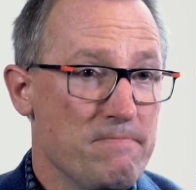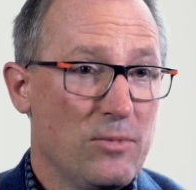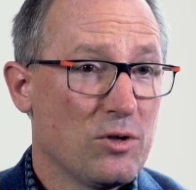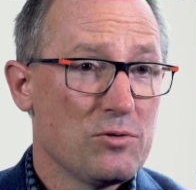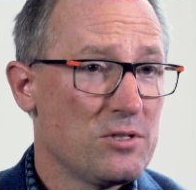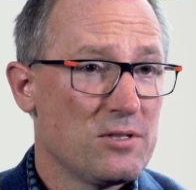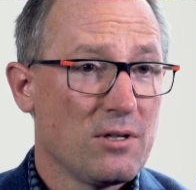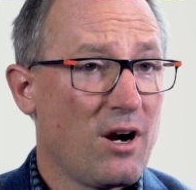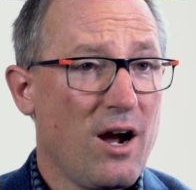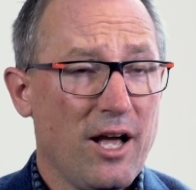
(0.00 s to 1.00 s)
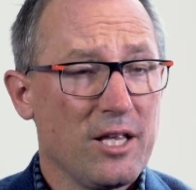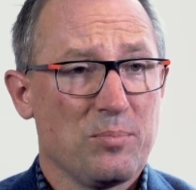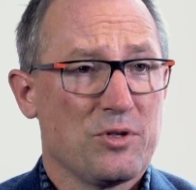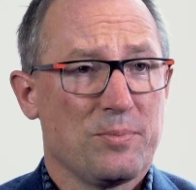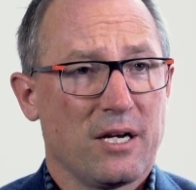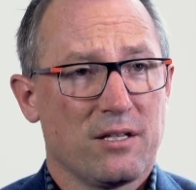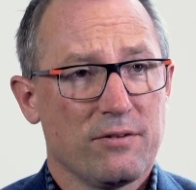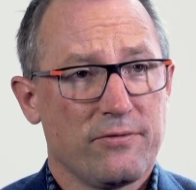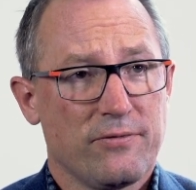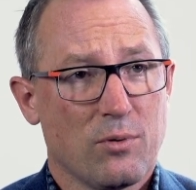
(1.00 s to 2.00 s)
Those are highly
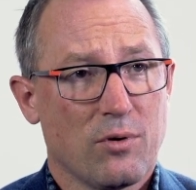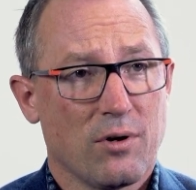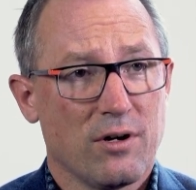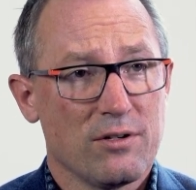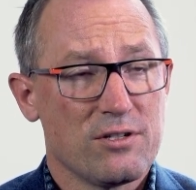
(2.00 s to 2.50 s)
prospective for